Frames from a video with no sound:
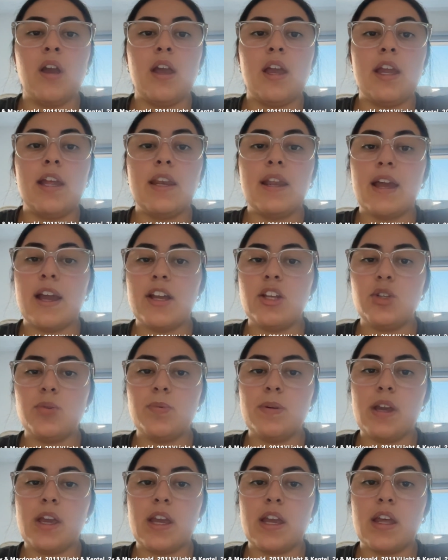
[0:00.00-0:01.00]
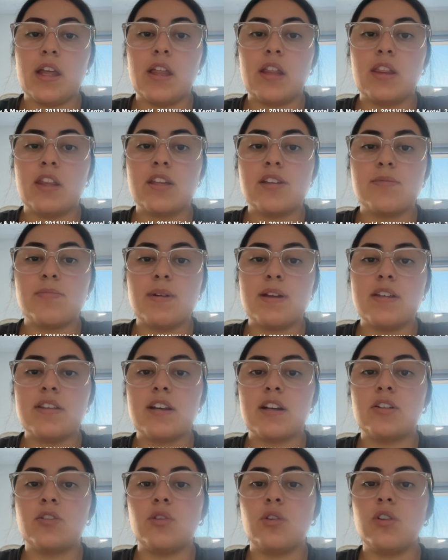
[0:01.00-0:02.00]
In HPE, this means
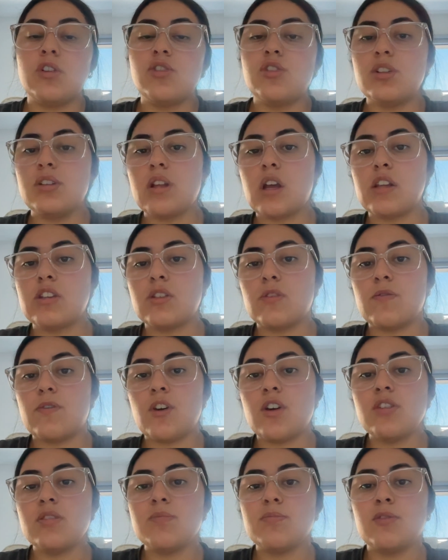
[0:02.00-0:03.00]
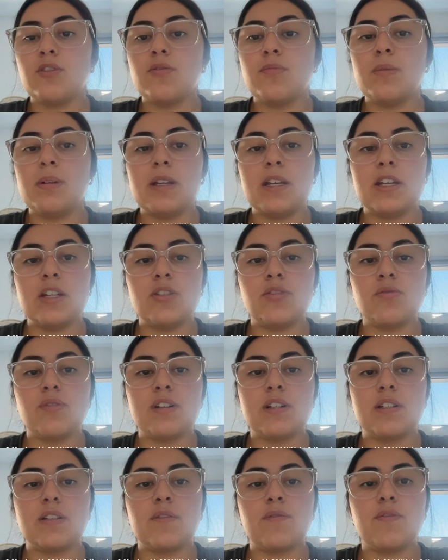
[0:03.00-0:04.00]
acknowledging their diverse movement
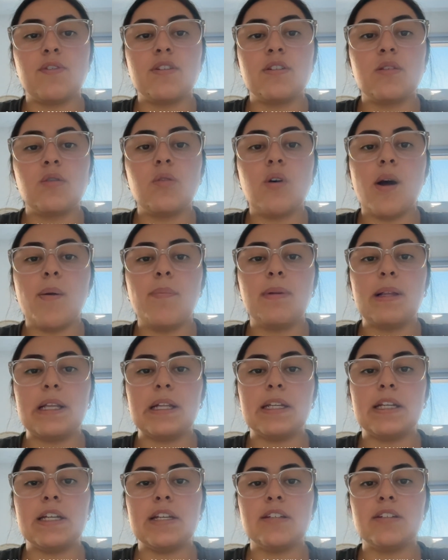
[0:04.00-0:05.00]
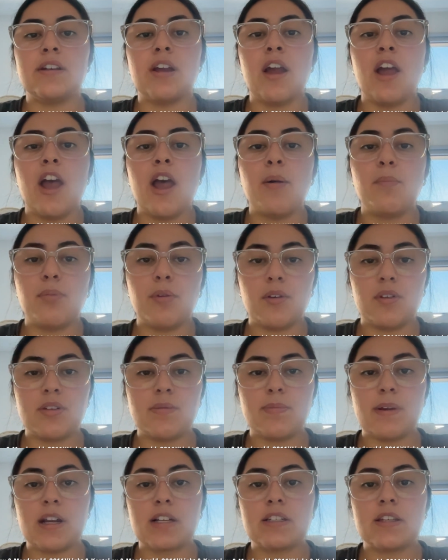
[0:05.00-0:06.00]
histories, physical abilities, and
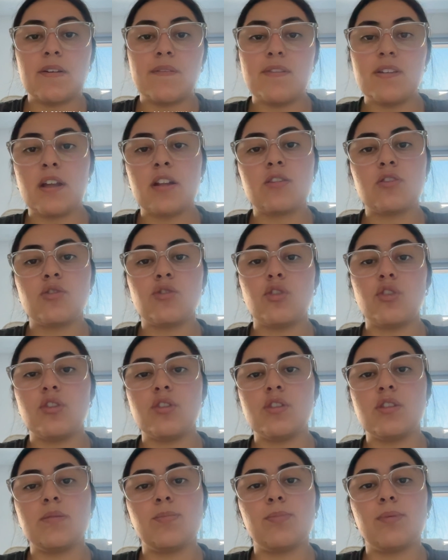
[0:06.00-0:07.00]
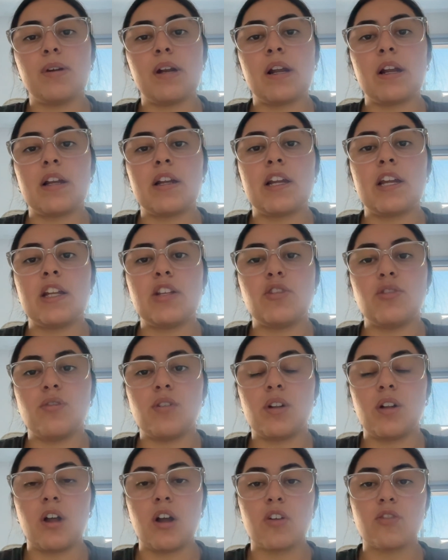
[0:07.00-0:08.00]
perspectives that students bring into the
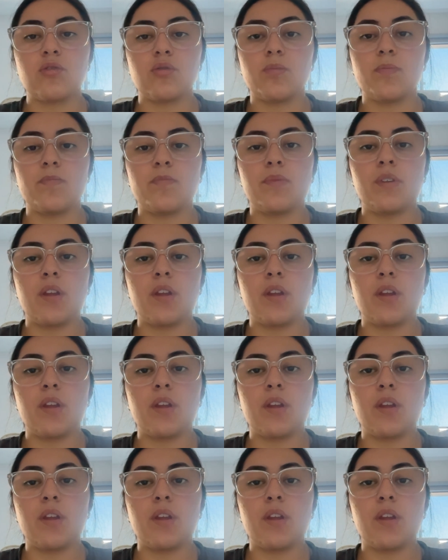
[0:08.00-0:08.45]
classroom.